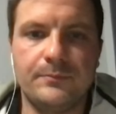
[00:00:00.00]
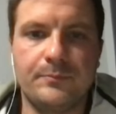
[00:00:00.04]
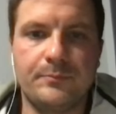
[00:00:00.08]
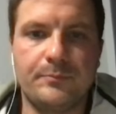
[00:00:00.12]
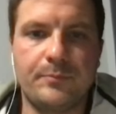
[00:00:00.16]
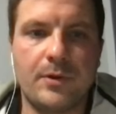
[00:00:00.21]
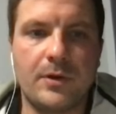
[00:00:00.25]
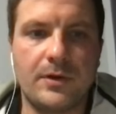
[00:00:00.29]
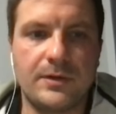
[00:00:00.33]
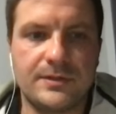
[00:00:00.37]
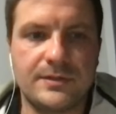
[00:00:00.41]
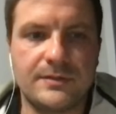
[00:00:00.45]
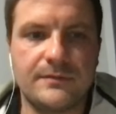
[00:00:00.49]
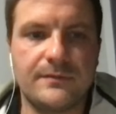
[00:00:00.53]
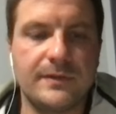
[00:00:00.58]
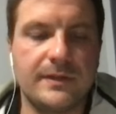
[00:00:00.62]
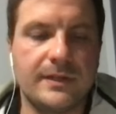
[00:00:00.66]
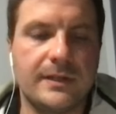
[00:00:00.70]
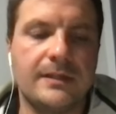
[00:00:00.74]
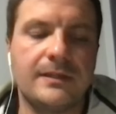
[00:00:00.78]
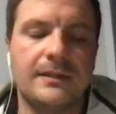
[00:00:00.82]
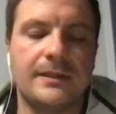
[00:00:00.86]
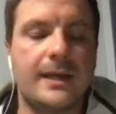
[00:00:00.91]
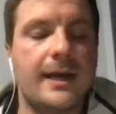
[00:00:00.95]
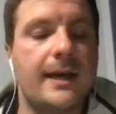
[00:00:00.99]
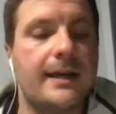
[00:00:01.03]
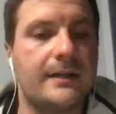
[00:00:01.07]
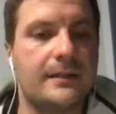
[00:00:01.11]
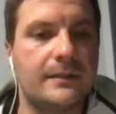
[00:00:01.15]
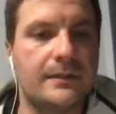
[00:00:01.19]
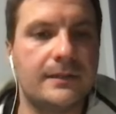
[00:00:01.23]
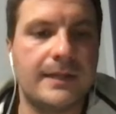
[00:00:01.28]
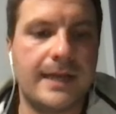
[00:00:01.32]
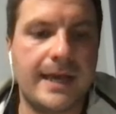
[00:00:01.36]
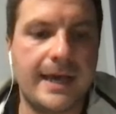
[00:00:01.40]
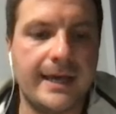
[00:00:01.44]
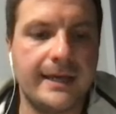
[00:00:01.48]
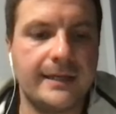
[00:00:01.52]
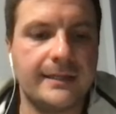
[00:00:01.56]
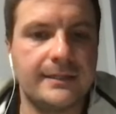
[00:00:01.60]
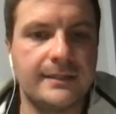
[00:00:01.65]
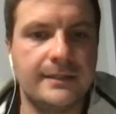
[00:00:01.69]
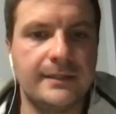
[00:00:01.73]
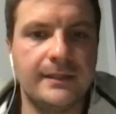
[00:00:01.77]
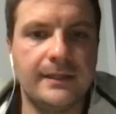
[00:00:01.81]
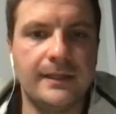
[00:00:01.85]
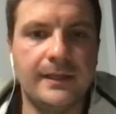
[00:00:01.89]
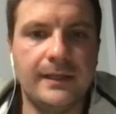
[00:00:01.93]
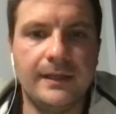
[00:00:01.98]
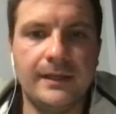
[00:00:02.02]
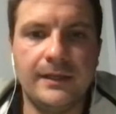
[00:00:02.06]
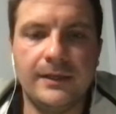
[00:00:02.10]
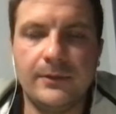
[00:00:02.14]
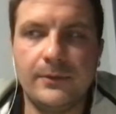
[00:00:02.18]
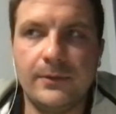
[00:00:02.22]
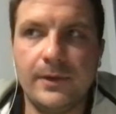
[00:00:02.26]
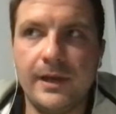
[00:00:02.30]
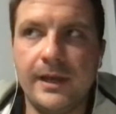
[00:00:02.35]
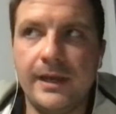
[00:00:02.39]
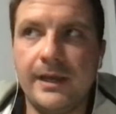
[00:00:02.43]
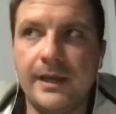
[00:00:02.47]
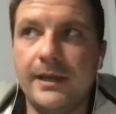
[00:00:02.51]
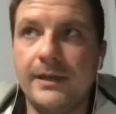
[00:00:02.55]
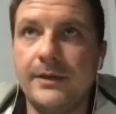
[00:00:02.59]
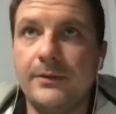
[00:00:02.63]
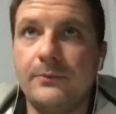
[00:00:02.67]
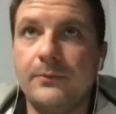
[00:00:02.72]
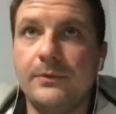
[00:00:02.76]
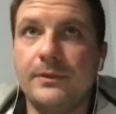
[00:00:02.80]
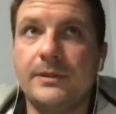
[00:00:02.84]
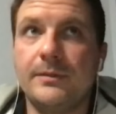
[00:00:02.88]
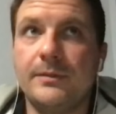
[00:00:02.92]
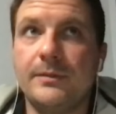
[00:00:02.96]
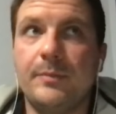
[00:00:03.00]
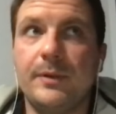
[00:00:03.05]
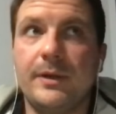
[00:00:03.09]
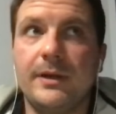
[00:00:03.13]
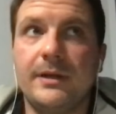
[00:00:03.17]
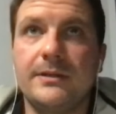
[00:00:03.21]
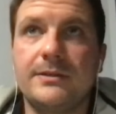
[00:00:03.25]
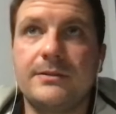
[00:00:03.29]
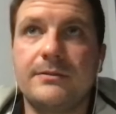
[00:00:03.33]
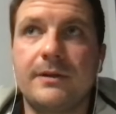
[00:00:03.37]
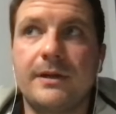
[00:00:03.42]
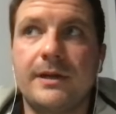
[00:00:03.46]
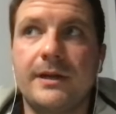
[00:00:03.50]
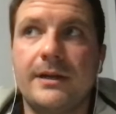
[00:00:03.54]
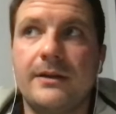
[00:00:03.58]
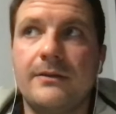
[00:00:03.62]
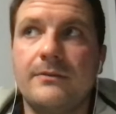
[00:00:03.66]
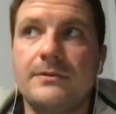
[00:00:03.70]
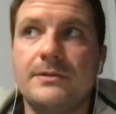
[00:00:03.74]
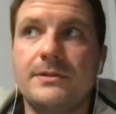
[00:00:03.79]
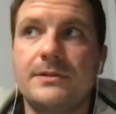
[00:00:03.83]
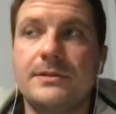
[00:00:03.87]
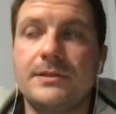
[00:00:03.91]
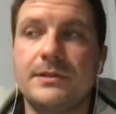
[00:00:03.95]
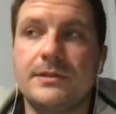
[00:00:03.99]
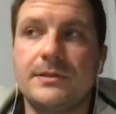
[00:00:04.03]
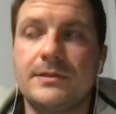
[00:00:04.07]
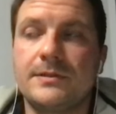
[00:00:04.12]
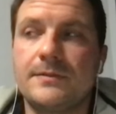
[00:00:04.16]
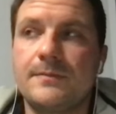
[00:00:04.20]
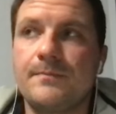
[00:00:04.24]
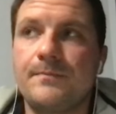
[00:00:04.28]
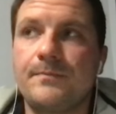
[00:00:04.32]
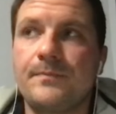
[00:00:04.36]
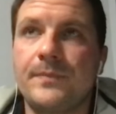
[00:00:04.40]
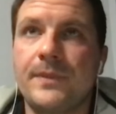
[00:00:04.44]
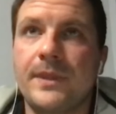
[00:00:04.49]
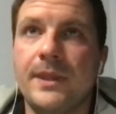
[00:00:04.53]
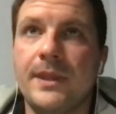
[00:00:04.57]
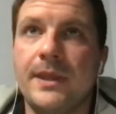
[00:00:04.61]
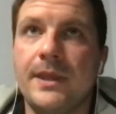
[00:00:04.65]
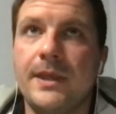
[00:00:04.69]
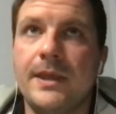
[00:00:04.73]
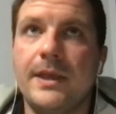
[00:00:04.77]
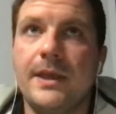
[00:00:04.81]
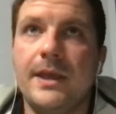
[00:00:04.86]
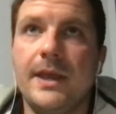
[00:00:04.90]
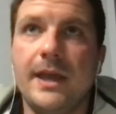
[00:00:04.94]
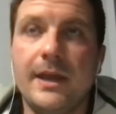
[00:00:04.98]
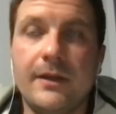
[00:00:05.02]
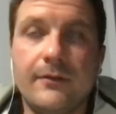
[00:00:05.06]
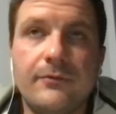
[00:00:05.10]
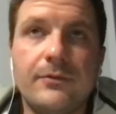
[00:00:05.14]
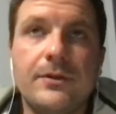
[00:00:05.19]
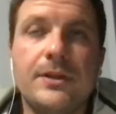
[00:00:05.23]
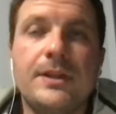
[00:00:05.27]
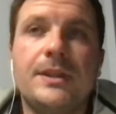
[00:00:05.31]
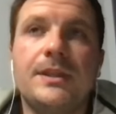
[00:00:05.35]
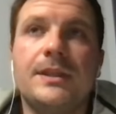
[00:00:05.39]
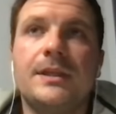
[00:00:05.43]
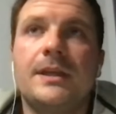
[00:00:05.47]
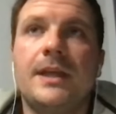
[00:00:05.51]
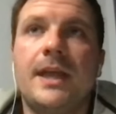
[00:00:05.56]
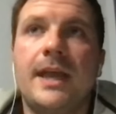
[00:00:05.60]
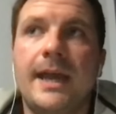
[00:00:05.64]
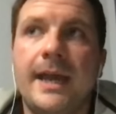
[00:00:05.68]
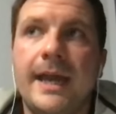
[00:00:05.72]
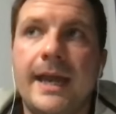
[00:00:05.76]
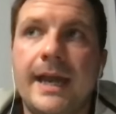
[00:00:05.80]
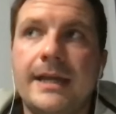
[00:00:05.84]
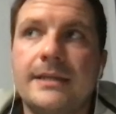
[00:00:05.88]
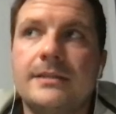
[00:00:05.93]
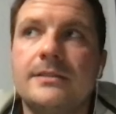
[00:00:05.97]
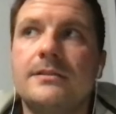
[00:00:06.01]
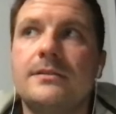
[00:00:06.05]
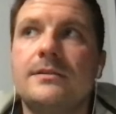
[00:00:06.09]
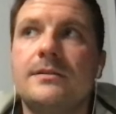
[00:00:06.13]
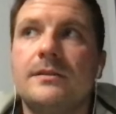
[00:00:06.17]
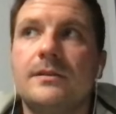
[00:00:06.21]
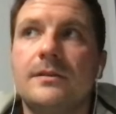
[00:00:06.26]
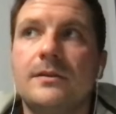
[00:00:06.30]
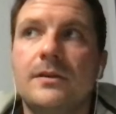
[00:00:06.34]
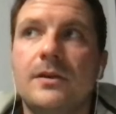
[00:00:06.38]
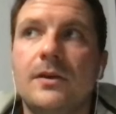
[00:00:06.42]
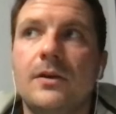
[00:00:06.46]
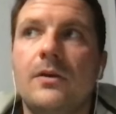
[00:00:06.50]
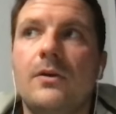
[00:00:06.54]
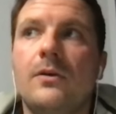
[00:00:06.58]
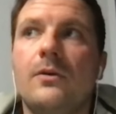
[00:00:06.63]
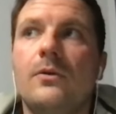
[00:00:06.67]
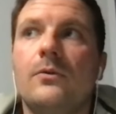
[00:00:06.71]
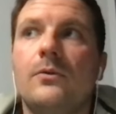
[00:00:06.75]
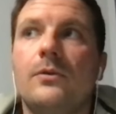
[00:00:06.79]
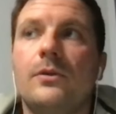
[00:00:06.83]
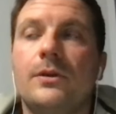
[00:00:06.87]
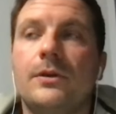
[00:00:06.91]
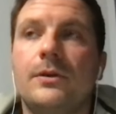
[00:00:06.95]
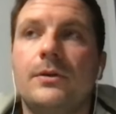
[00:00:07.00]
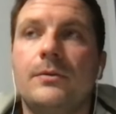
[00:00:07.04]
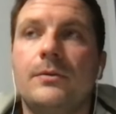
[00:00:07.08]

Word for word: parts of it kind of lacked. And with the Bears right now, it's just everything has to go